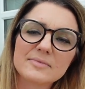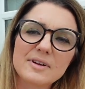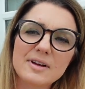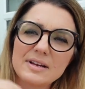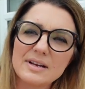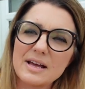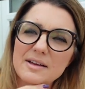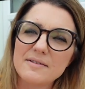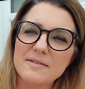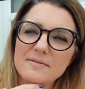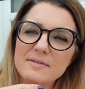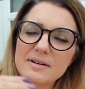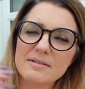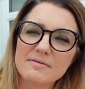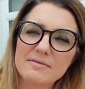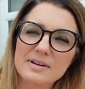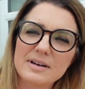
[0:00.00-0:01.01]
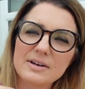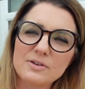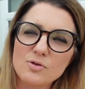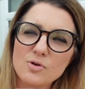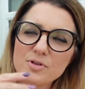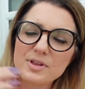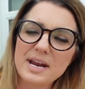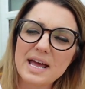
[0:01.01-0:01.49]
uh, uh, uh,
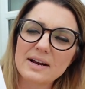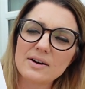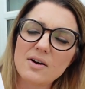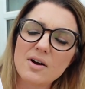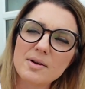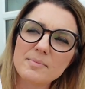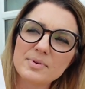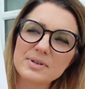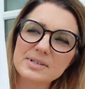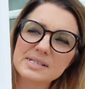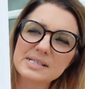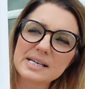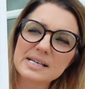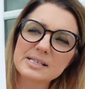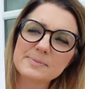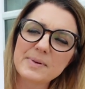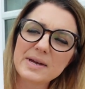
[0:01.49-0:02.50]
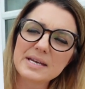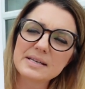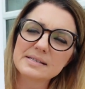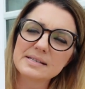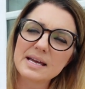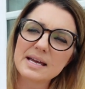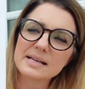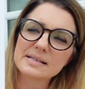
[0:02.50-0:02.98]
ignore the neckline, but six
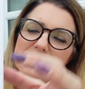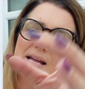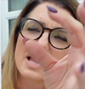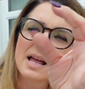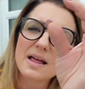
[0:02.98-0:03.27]
pieces